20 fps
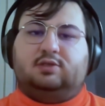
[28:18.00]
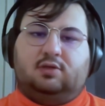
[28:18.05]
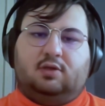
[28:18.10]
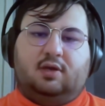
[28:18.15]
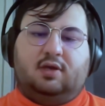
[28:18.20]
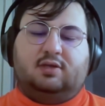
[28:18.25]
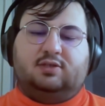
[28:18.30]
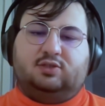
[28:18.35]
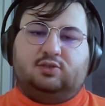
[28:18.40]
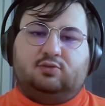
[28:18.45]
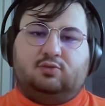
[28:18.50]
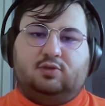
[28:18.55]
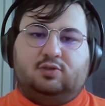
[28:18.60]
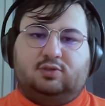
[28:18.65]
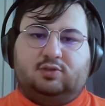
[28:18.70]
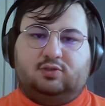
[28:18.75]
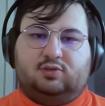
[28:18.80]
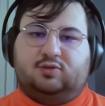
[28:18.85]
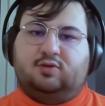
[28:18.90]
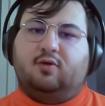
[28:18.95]
As soon as you
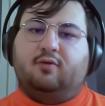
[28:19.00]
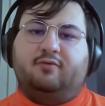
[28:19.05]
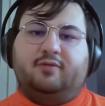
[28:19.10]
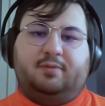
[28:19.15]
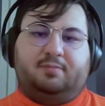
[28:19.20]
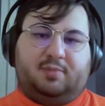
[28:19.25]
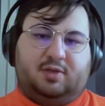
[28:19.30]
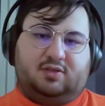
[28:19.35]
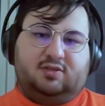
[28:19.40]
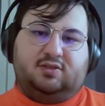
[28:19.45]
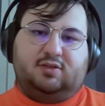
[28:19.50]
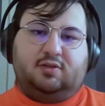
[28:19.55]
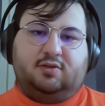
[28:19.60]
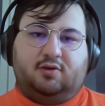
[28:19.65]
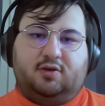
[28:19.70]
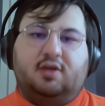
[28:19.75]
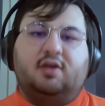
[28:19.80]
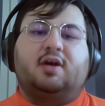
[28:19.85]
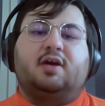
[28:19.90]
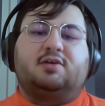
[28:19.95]
solve the puzzle, you
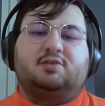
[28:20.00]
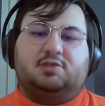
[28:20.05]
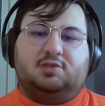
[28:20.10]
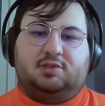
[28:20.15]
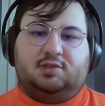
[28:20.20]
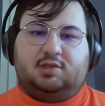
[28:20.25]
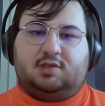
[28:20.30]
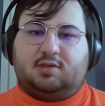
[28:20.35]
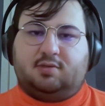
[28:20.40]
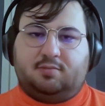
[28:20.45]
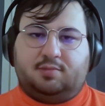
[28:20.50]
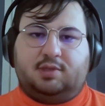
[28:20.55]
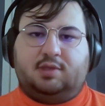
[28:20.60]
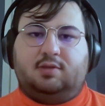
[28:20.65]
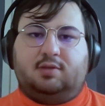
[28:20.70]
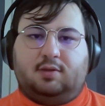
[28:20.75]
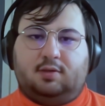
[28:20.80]
can actually decrypt it.